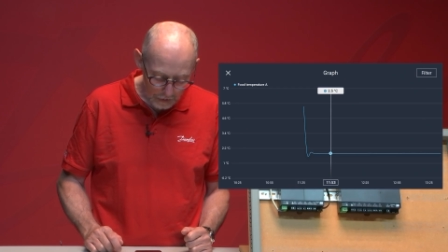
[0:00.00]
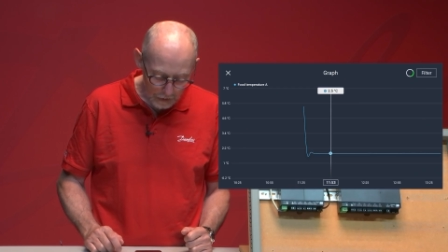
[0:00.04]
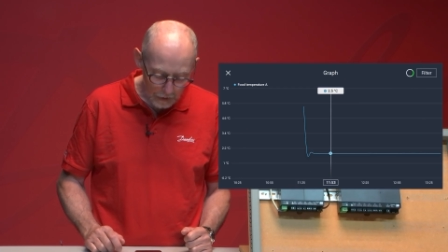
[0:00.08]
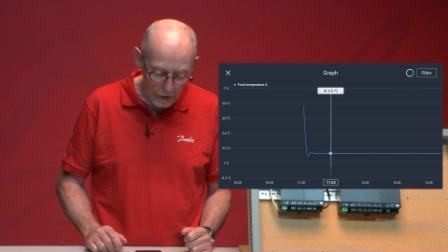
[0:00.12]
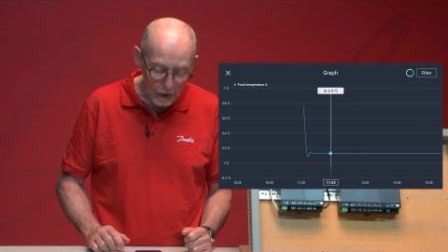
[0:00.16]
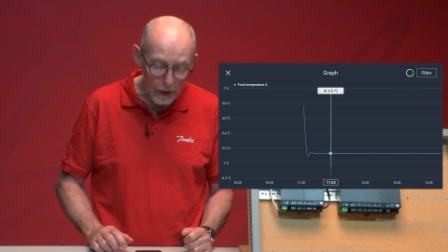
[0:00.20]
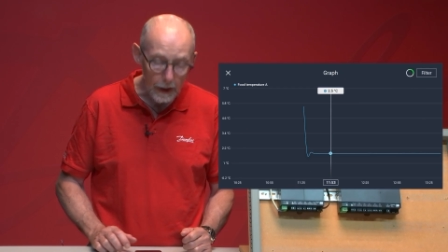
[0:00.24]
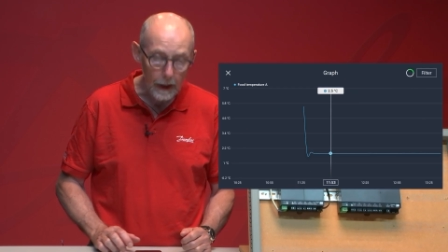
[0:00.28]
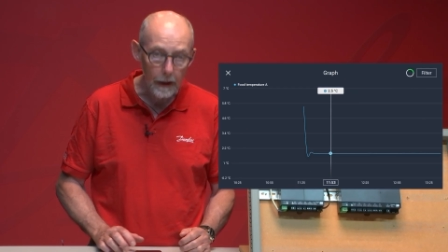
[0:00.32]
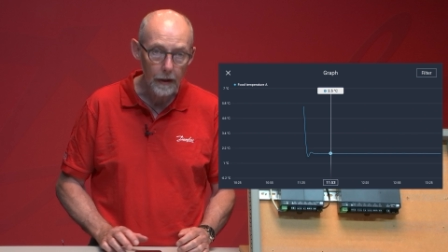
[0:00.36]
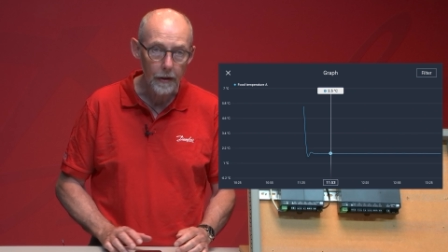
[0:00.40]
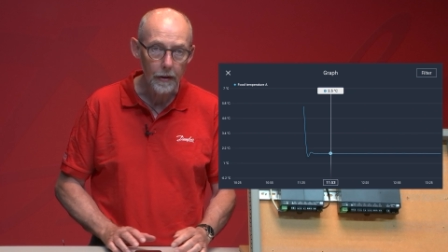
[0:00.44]

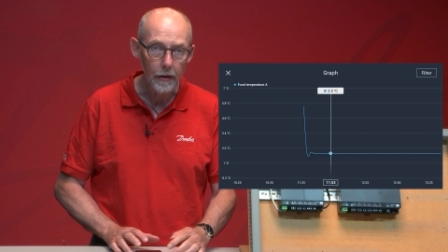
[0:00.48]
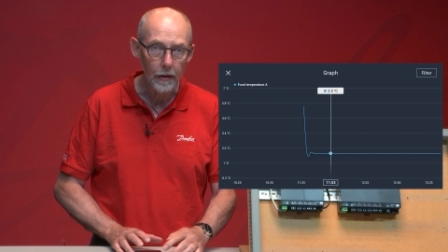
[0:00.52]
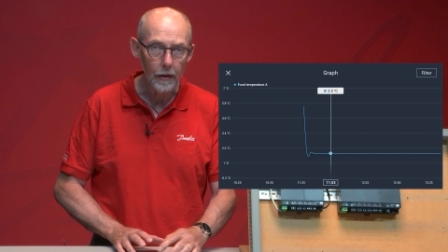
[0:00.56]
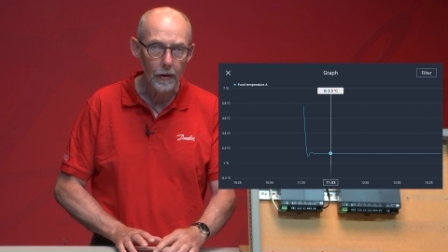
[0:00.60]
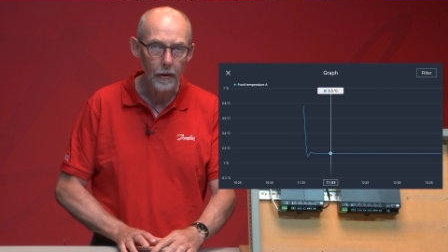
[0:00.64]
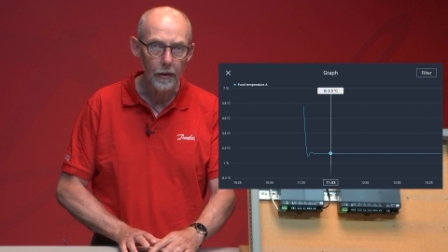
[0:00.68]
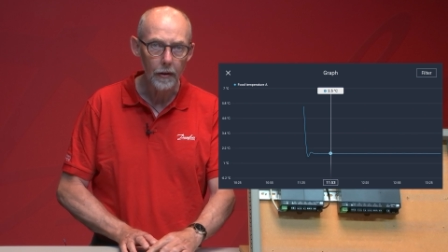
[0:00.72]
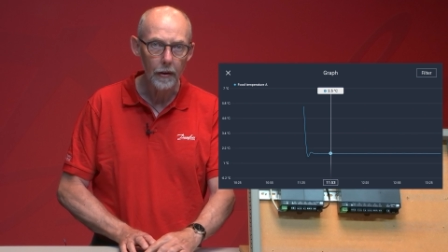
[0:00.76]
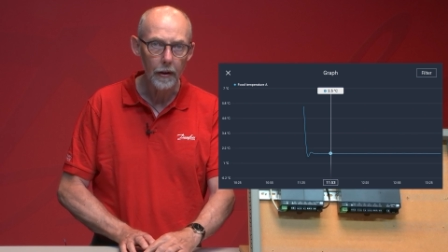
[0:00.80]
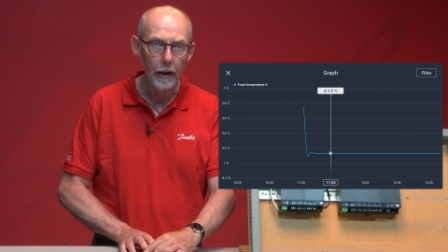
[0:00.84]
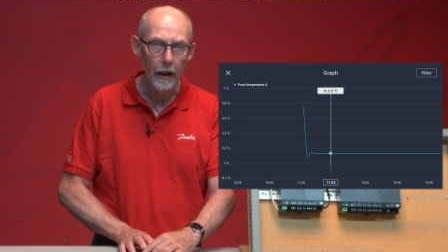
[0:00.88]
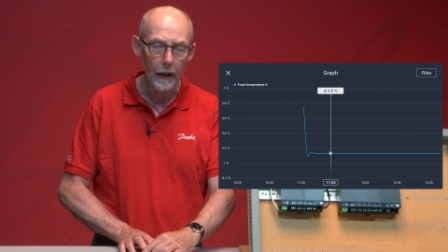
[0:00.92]
and
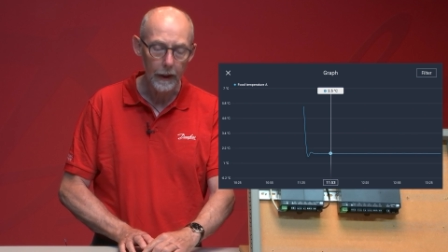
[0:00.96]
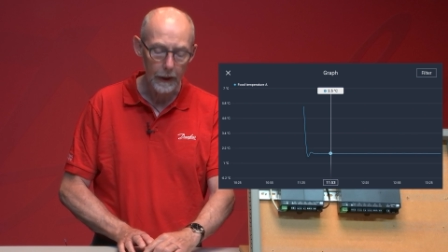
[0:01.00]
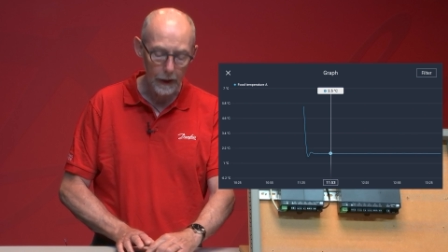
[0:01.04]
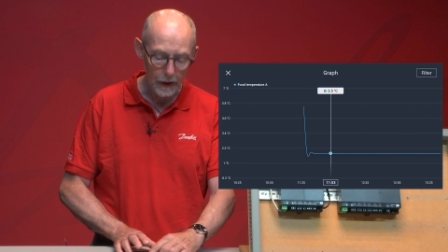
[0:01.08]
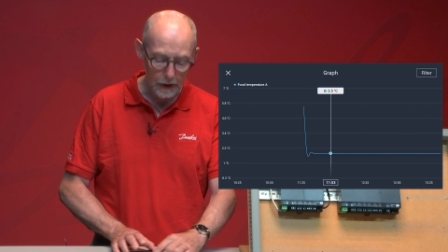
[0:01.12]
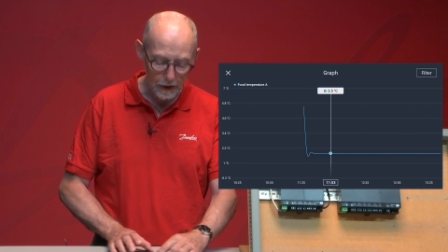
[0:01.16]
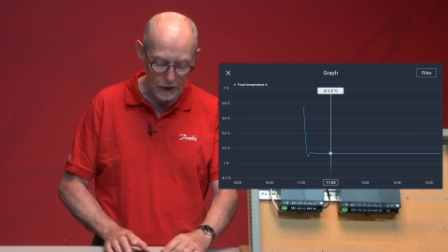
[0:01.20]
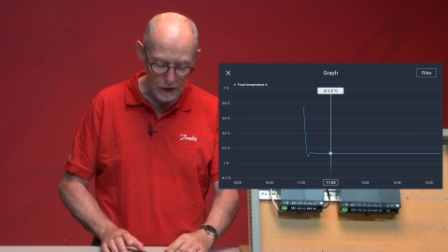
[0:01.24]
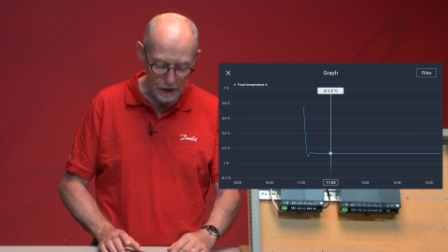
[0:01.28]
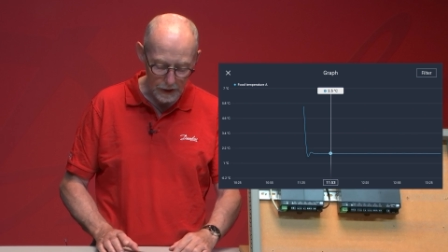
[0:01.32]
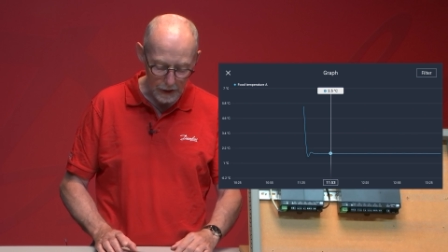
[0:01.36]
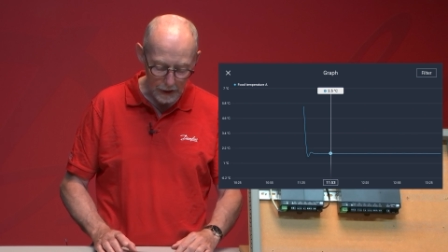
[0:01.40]
uh, I can
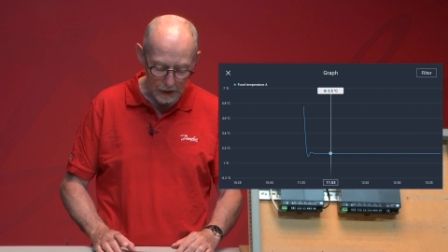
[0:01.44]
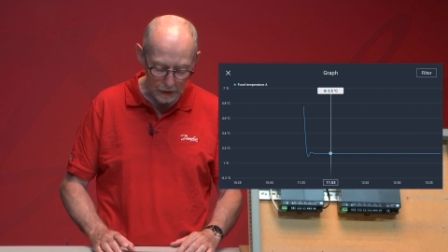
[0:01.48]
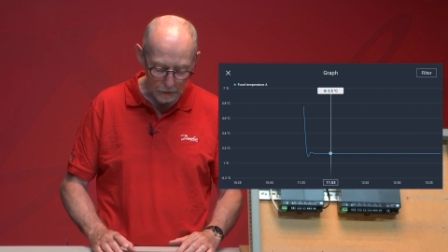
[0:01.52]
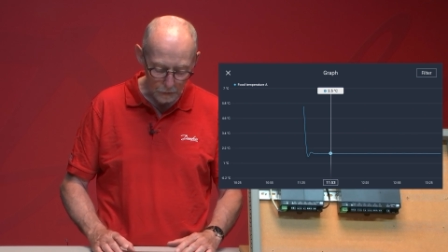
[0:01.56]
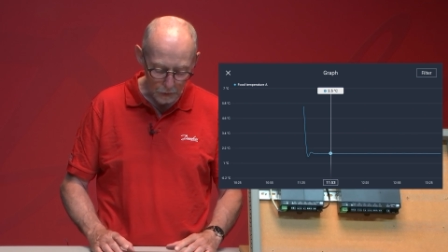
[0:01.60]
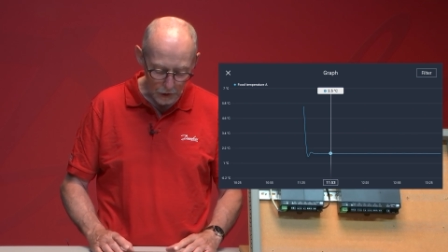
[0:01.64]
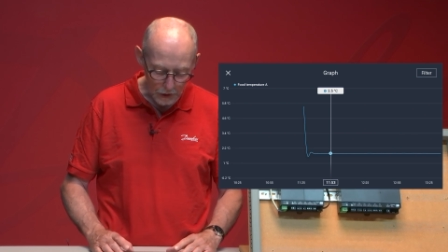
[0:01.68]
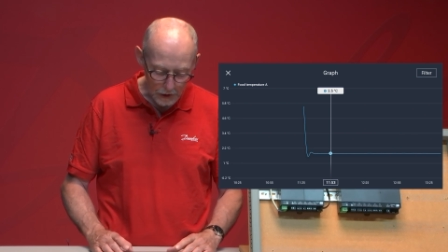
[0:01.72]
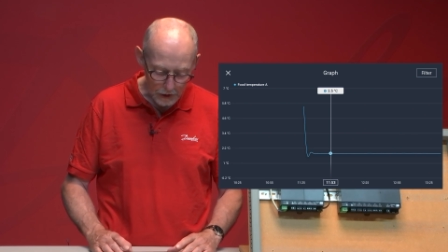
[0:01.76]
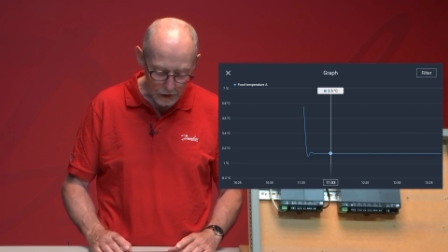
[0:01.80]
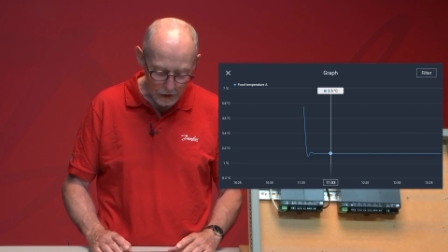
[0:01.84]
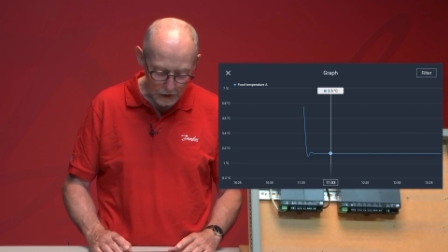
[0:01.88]
decide
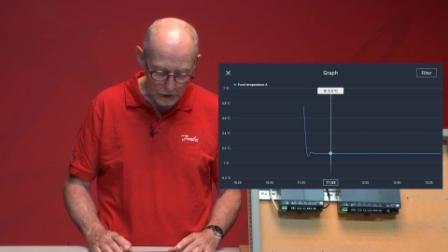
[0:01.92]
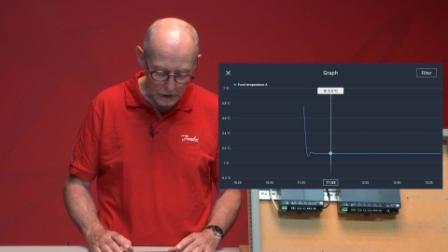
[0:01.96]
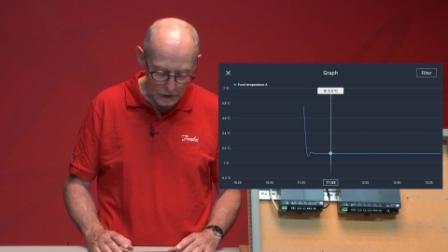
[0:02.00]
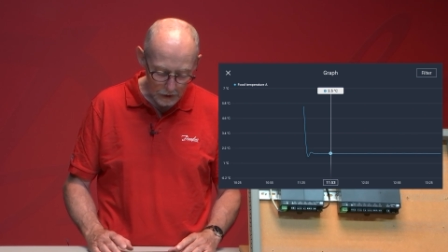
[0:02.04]
what,